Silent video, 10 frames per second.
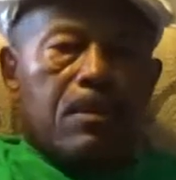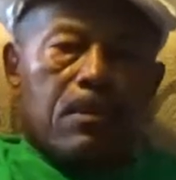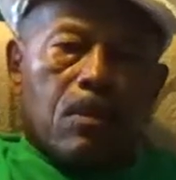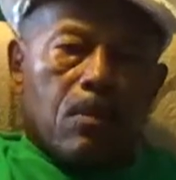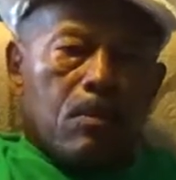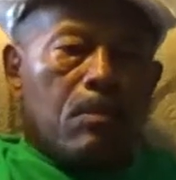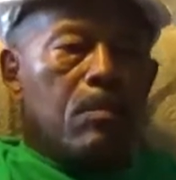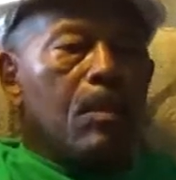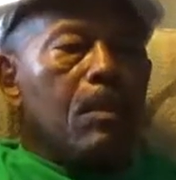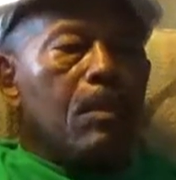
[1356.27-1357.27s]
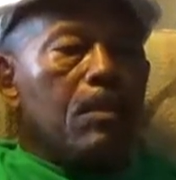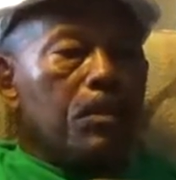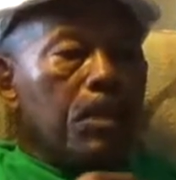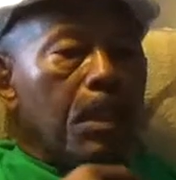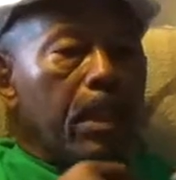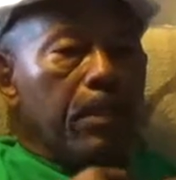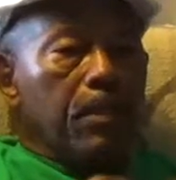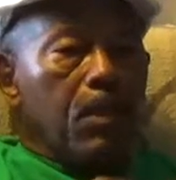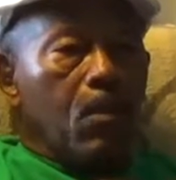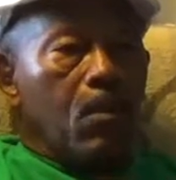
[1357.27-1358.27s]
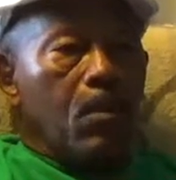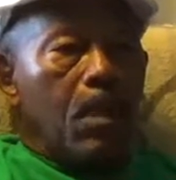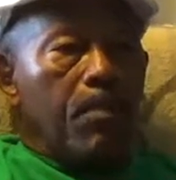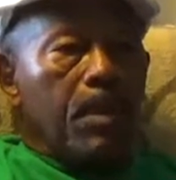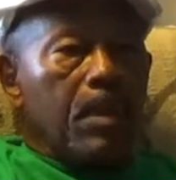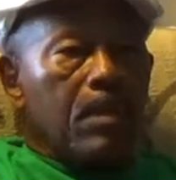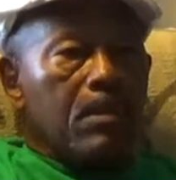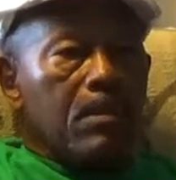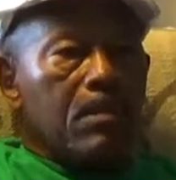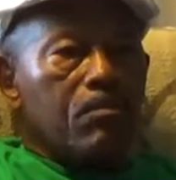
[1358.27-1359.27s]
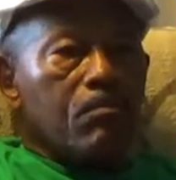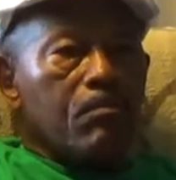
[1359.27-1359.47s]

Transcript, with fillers: So she had to go up against